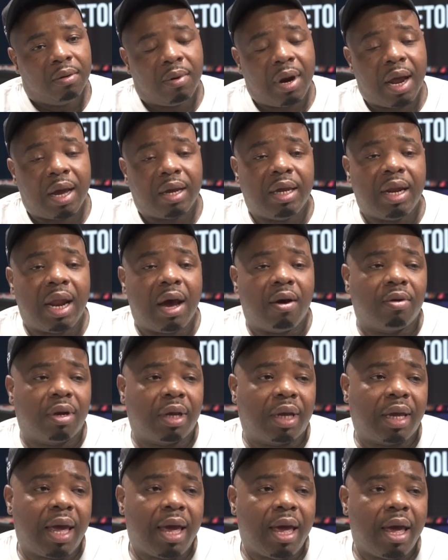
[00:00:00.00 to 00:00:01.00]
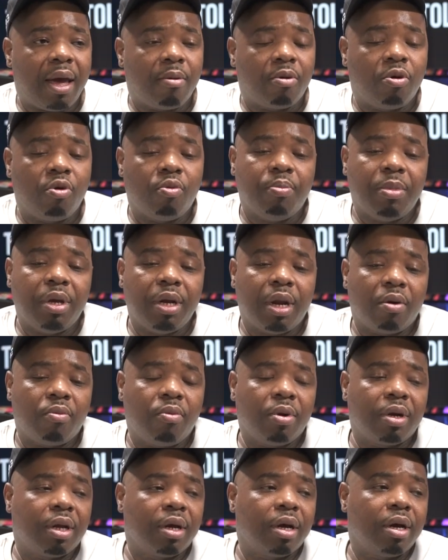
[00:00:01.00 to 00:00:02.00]
I get out the cab, go meet up
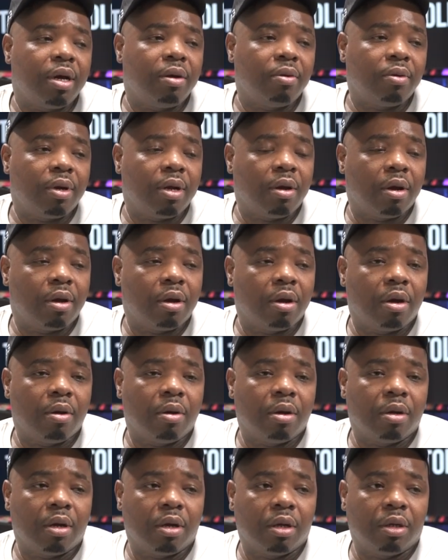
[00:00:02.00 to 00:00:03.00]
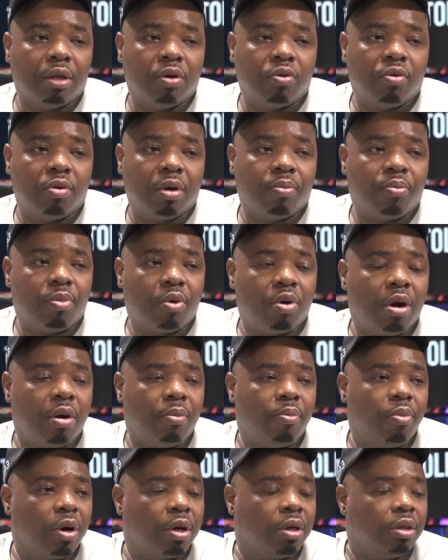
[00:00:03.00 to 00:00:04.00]
with the other uh, uh, doing it boy
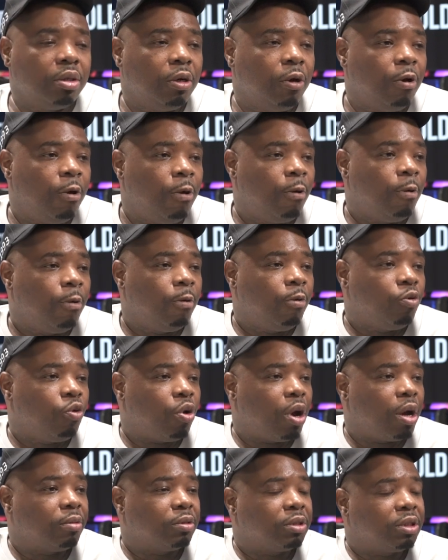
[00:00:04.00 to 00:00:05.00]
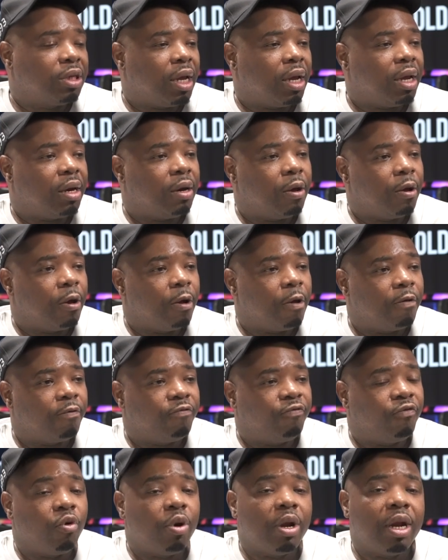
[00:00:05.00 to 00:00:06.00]
brother. You know what I'm saying? Uh,
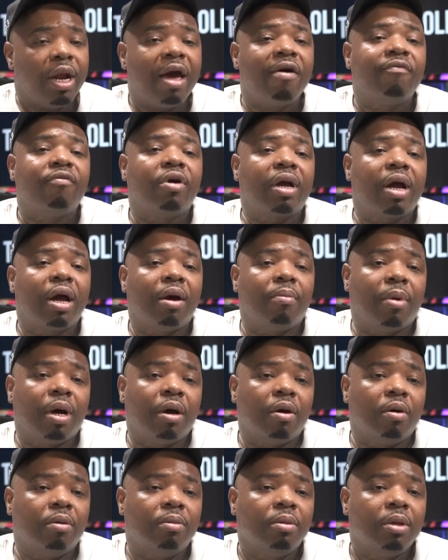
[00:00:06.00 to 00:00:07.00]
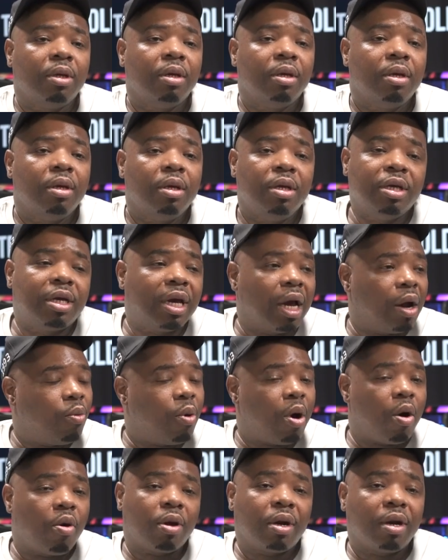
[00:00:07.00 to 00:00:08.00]
411 come on. He come
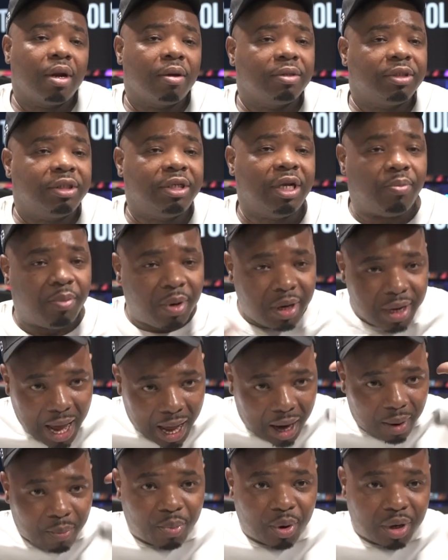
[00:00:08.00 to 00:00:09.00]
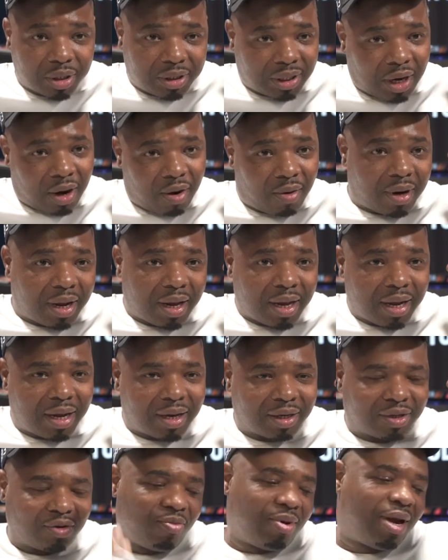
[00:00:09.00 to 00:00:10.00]
walking up six. We got a bush on the
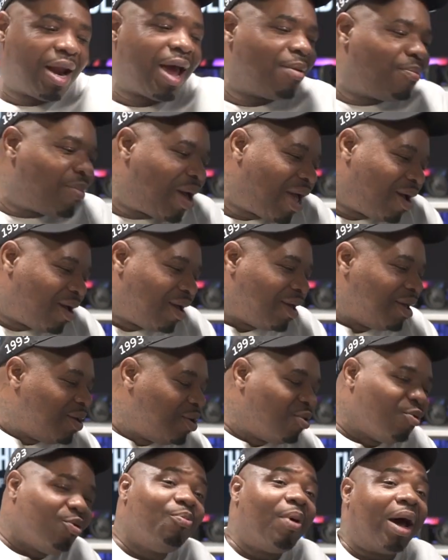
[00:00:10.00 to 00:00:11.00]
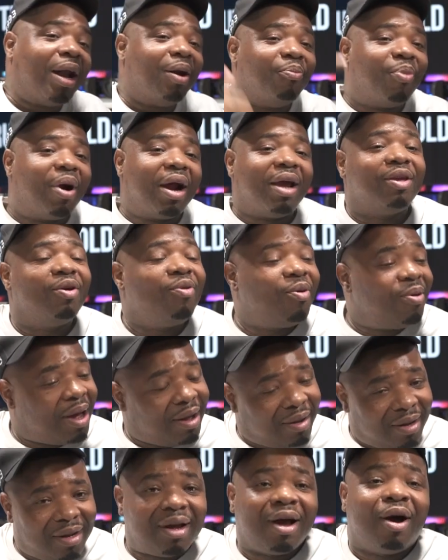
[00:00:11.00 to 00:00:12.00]
head, so we like, man, about to bring your
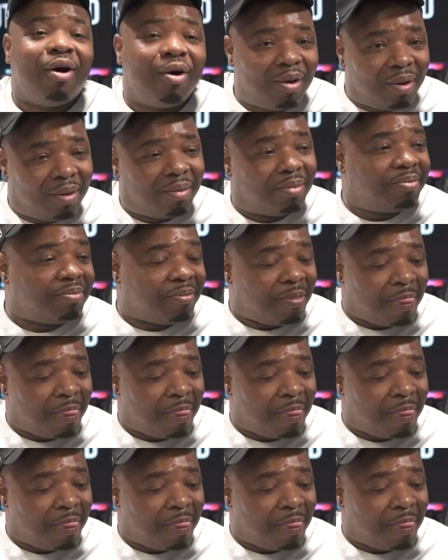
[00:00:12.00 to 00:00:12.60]
um